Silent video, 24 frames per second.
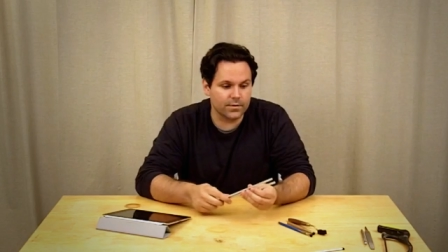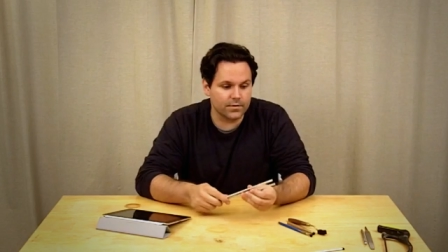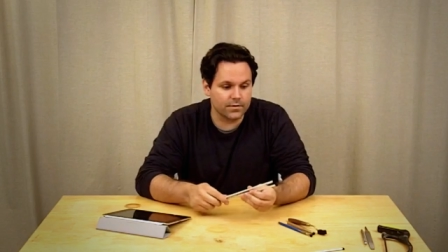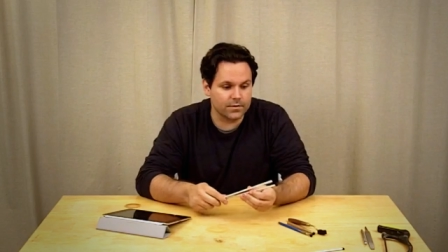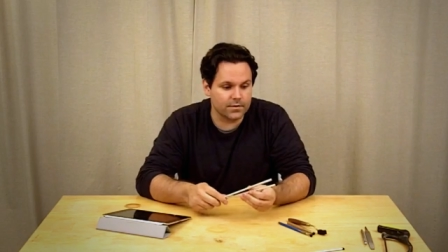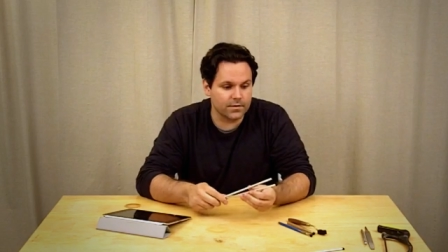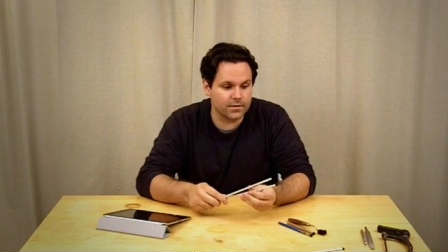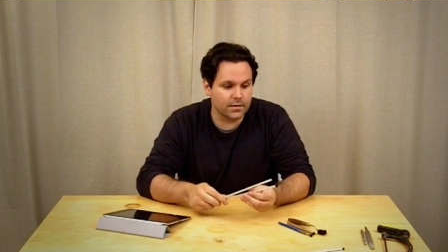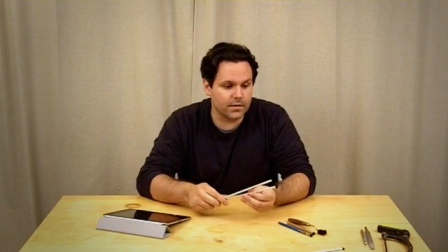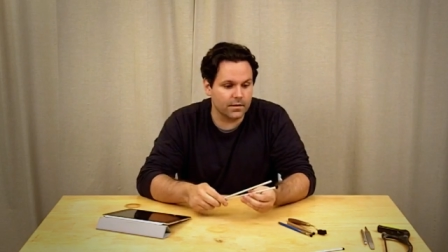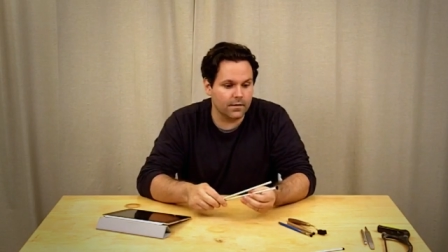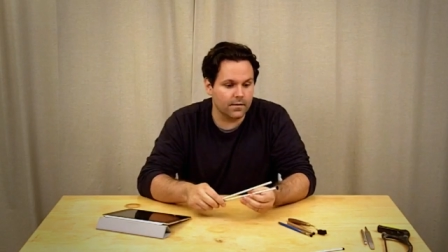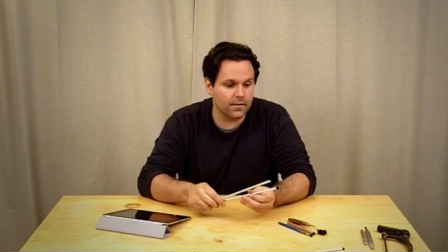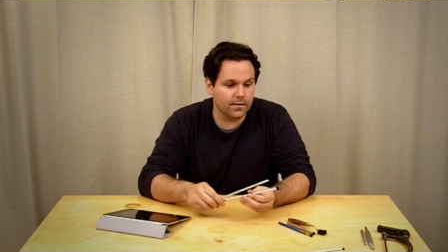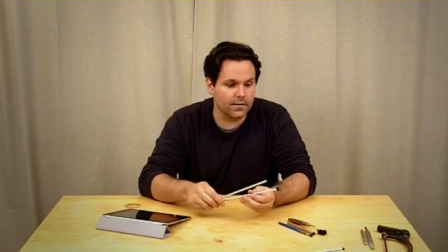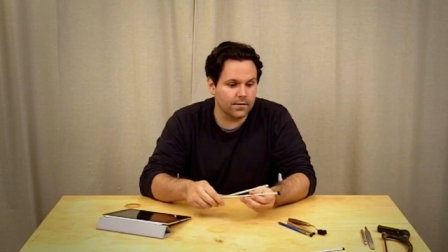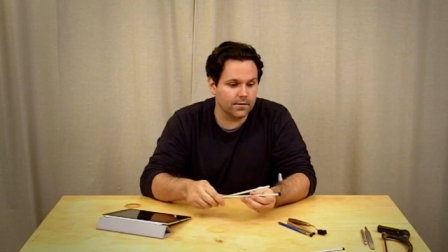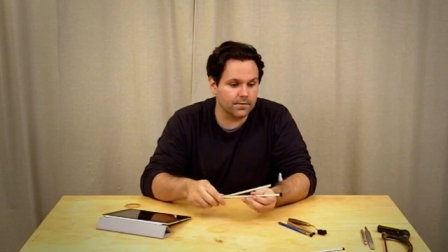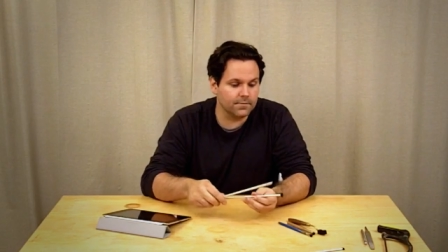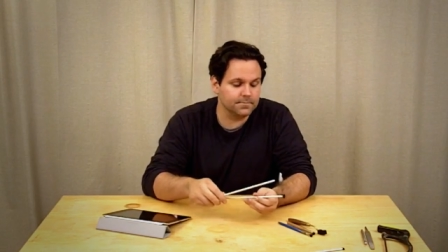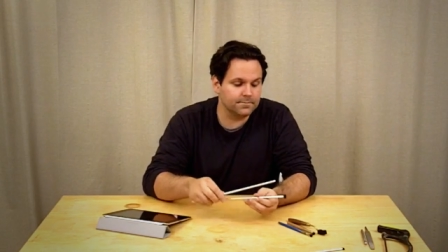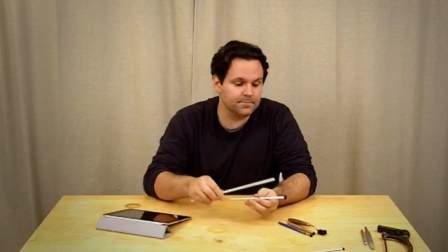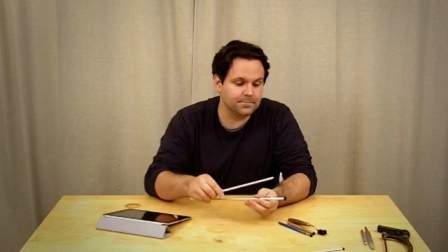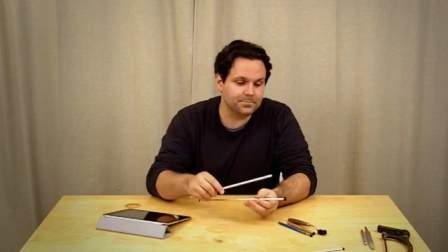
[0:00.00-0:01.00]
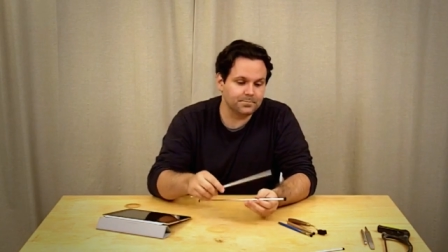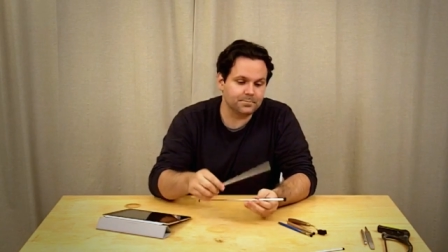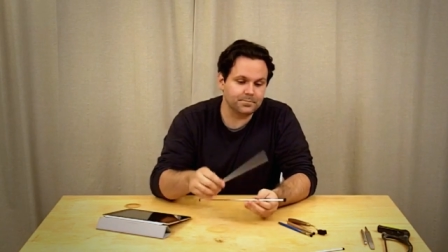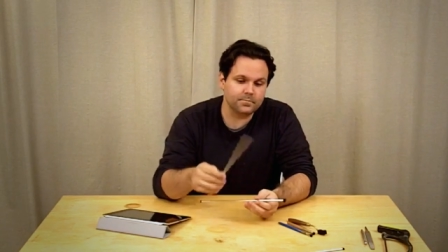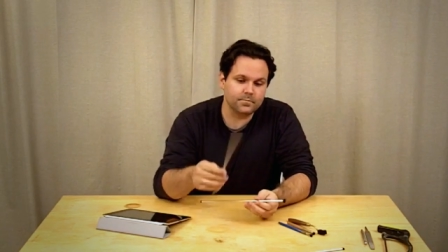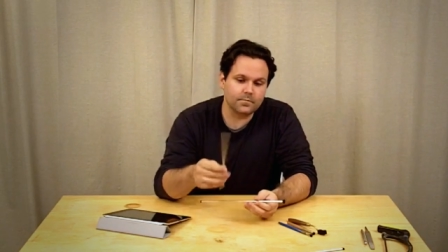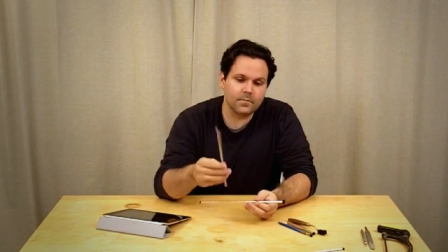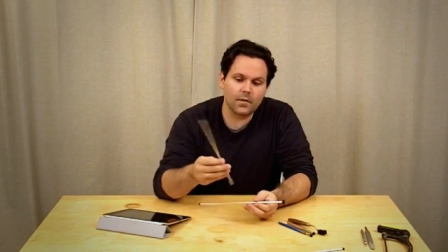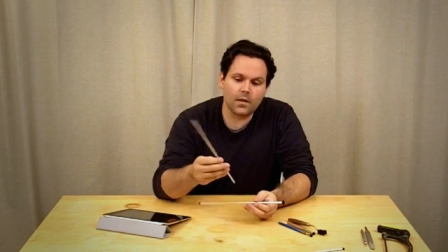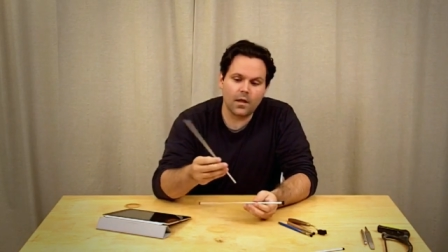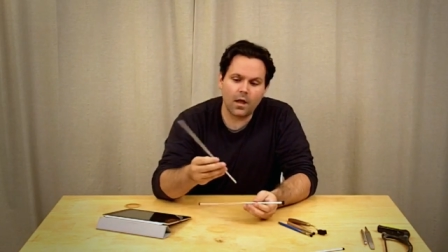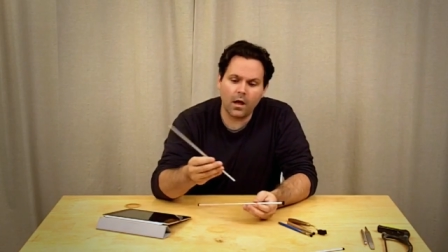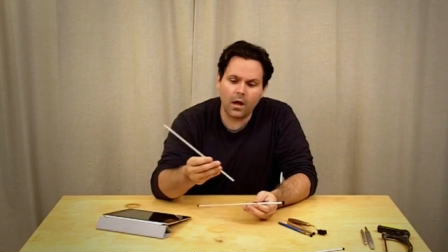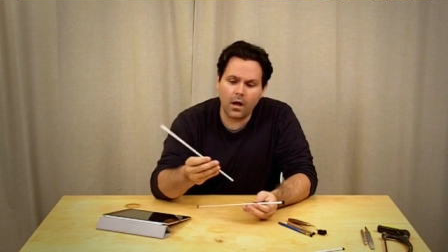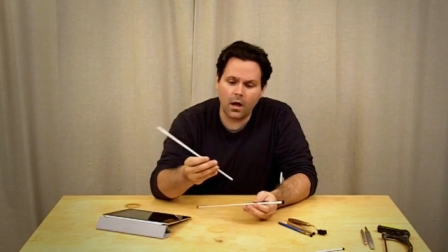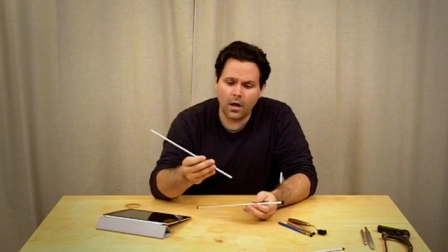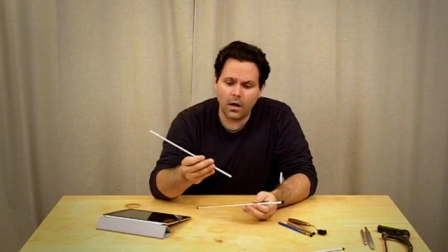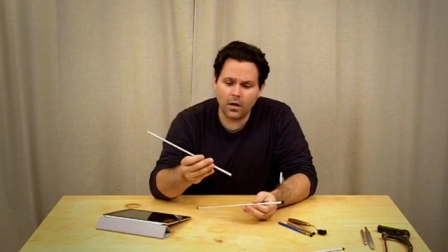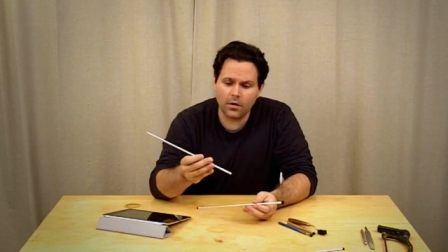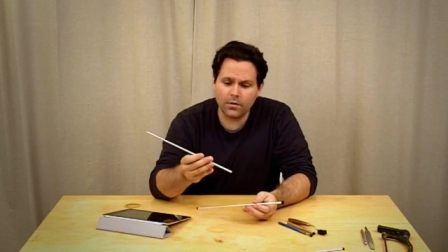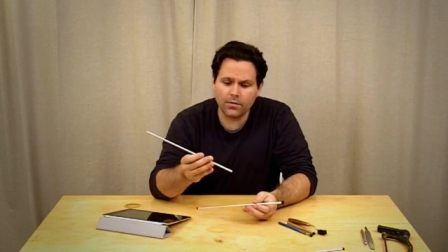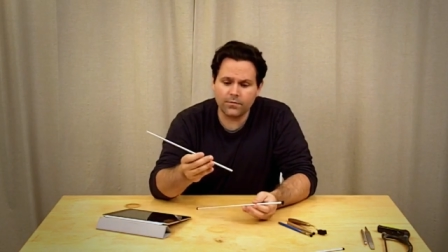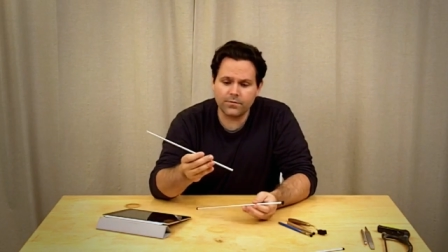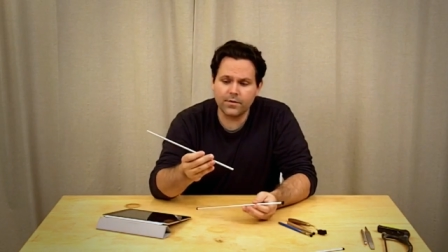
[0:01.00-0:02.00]
You can see here,
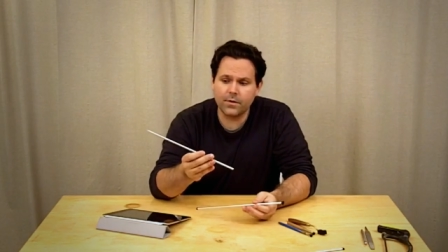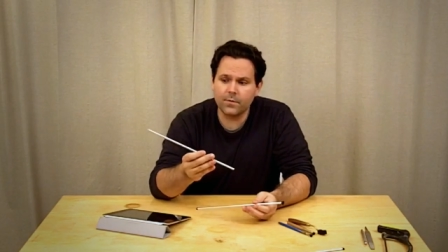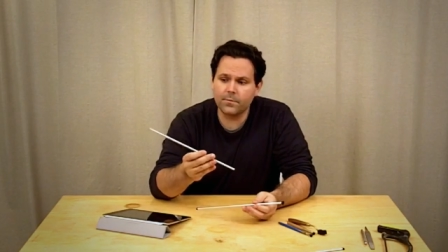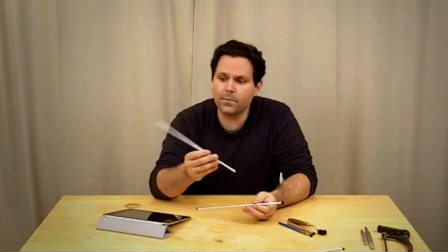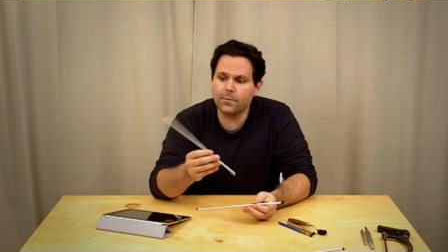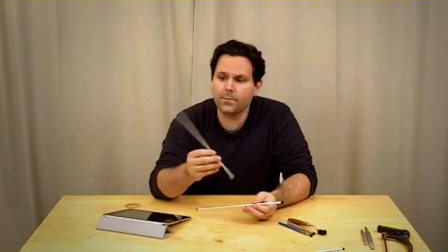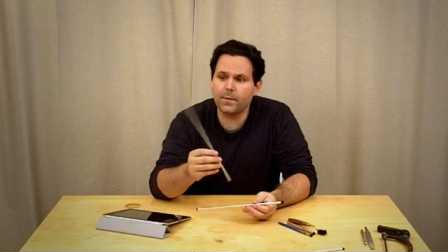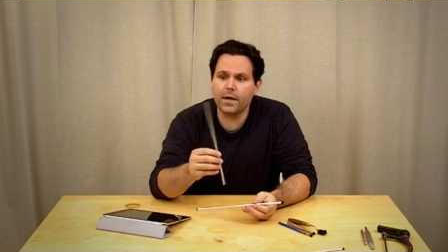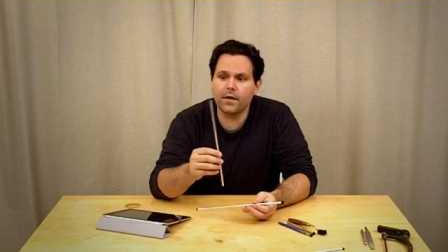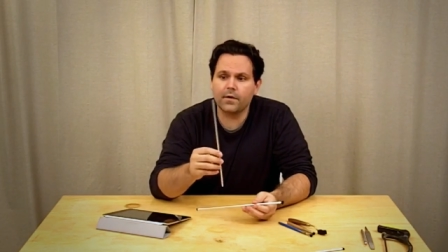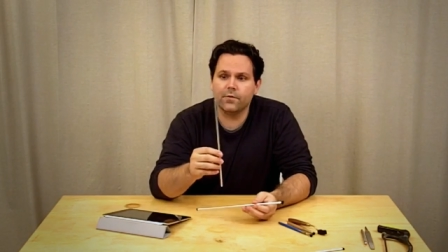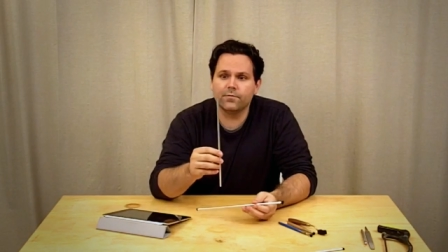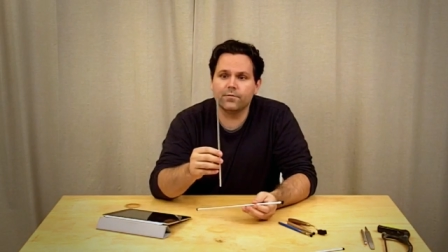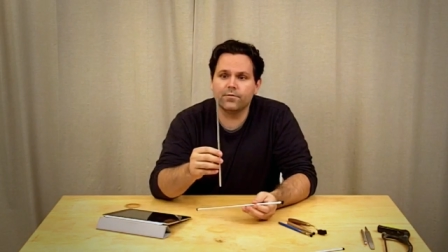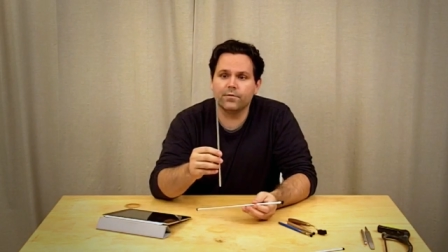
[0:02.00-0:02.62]
all of them about a